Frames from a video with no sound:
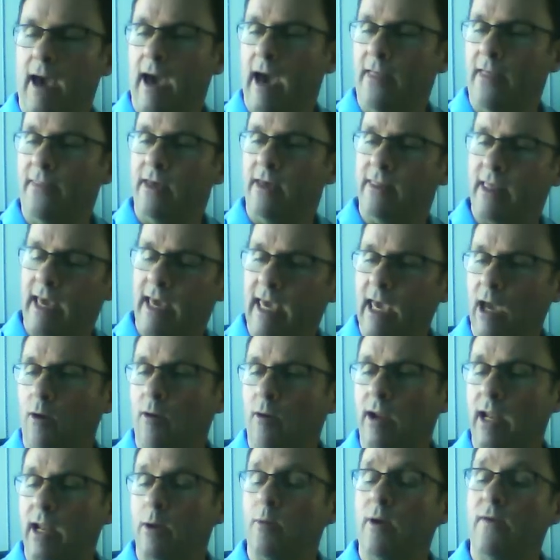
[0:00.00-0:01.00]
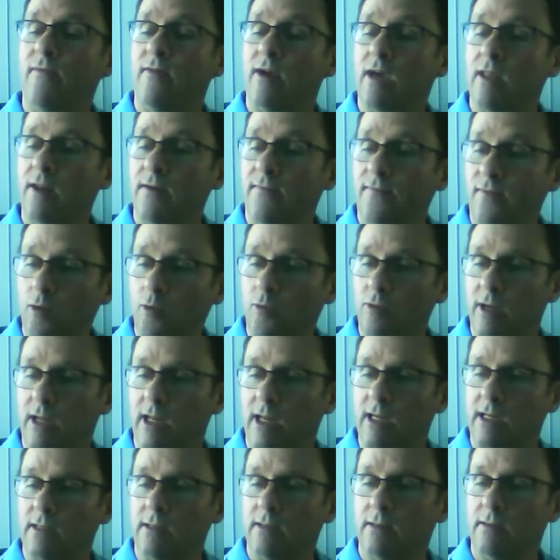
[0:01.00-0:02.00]
And then they calculate whether you can afford
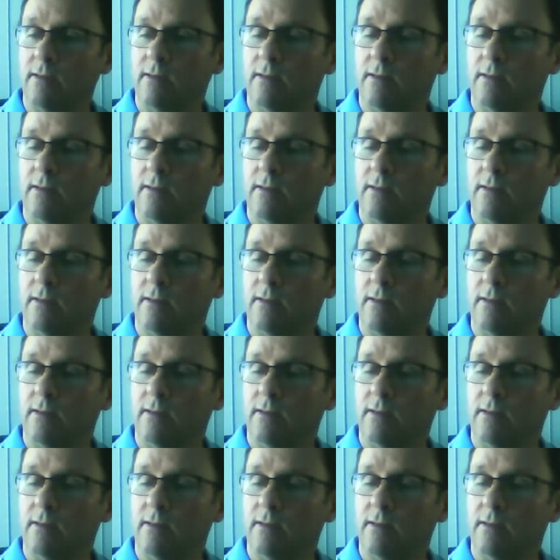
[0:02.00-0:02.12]
it.